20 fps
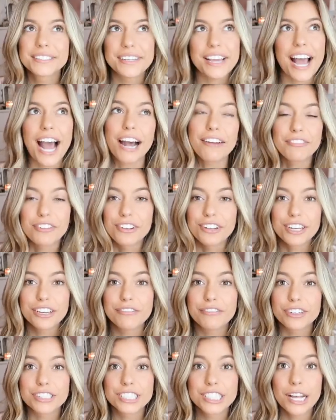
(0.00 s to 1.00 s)
So yeah, if you're
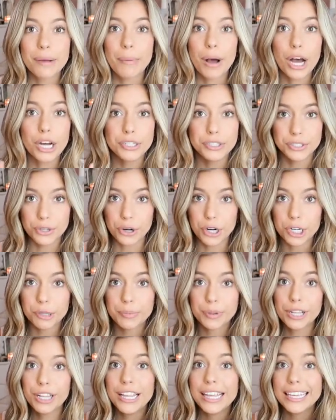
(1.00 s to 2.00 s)
looking for some
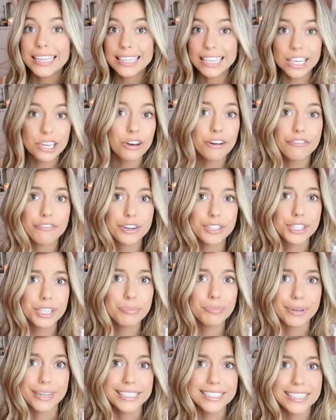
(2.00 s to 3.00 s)
adorable,
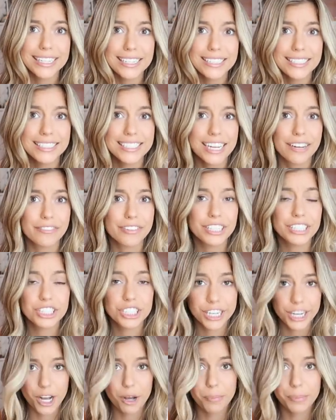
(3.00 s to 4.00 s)
eco-friendly bracelets, definitely
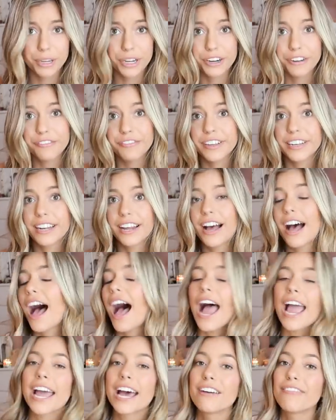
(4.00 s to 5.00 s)
check out Pura Vida.
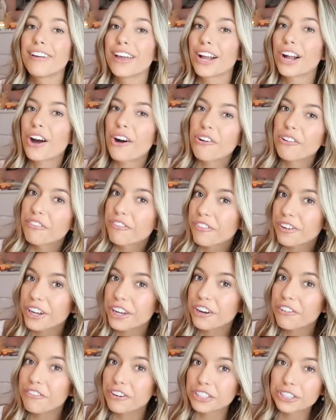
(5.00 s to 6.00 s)
I have a code for
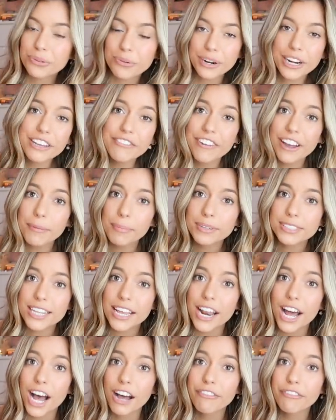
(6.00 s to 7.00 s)
you for
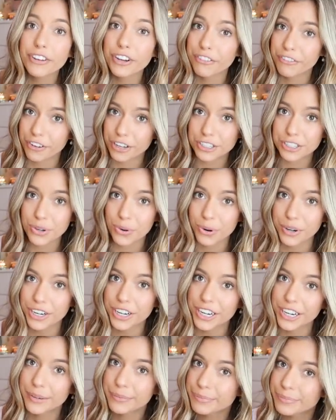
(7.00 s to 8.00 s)
25% off your first
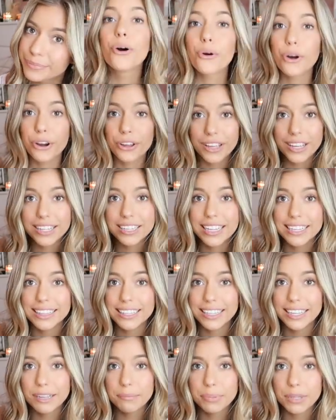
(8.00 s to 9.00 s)
order. Or you can click the
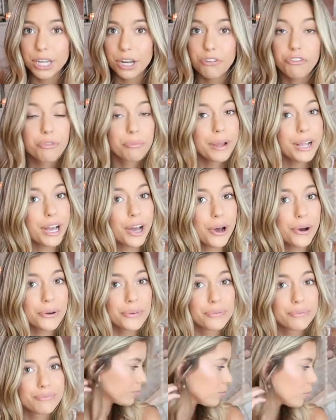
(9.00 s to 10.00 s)
link below for my
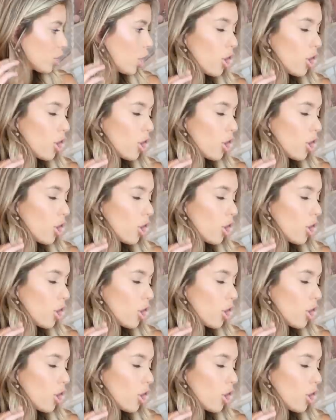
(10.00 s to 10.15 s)
code.